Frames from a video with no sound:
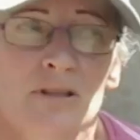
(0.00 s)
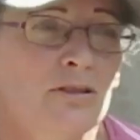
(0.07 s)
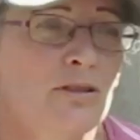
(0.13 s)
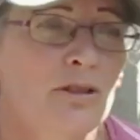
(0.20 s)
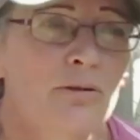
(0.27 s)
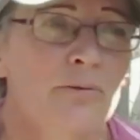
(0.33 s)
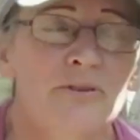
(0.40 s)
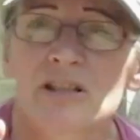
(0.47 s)
you
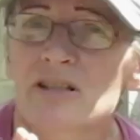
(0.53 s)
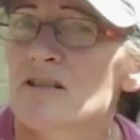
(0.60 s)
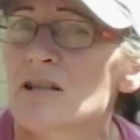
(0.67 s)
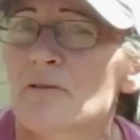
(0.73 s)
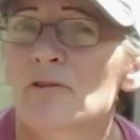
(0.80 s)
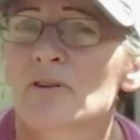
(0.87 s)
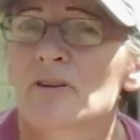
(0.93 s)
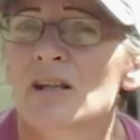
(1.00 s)
know,
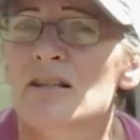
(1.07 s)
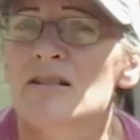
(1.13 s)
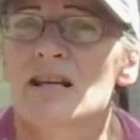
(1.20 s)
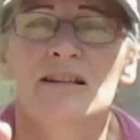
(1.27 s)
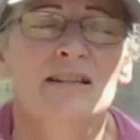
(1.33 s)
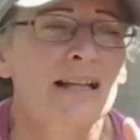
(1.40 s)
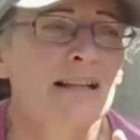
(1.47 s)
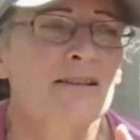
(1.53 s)
different things
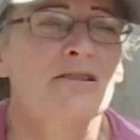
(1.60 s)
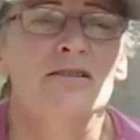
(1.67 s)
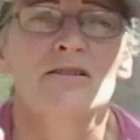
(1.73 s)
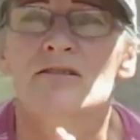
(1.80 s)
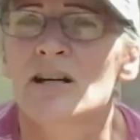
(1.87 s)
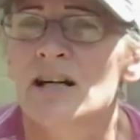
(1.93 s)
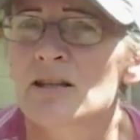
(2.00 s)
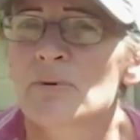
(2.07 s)
like cancer,
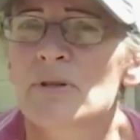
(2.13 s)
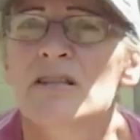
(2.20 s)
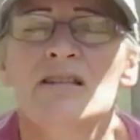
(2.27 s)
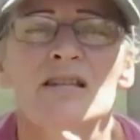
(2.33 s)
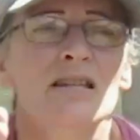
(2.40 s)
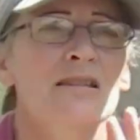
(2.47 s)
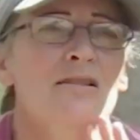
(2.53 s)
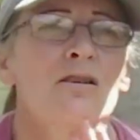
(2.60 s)

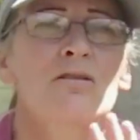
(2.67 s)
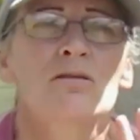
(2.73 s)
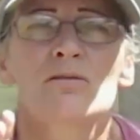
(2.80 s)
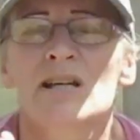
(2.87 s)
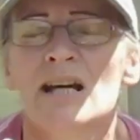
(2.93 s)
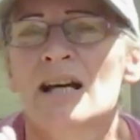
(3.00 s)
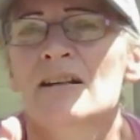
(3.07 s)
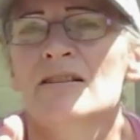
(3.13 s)
diabetes, all
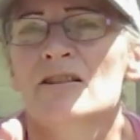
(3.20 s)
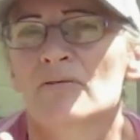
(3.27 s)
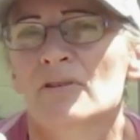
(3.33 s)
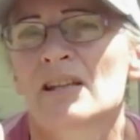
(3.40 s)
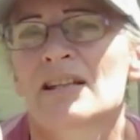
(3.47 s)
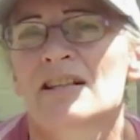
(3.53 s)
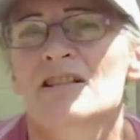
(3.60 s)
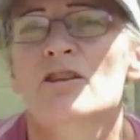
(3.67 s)
kinds of
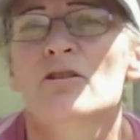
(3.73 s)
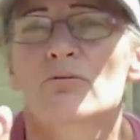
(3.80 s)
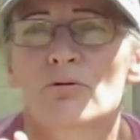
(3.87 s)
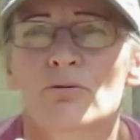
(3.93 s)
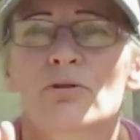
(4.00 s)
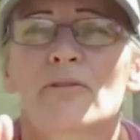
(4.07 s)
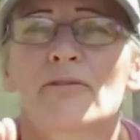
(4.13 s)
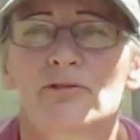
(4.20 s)
things
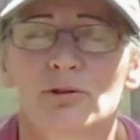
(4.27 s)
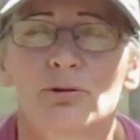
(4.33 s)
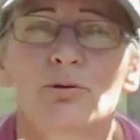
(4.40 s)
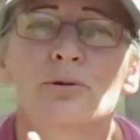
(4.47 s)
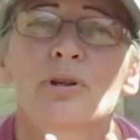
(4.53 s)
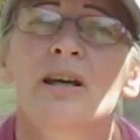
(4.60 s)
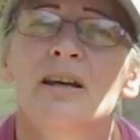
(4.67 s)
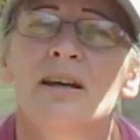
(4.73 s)
through the food.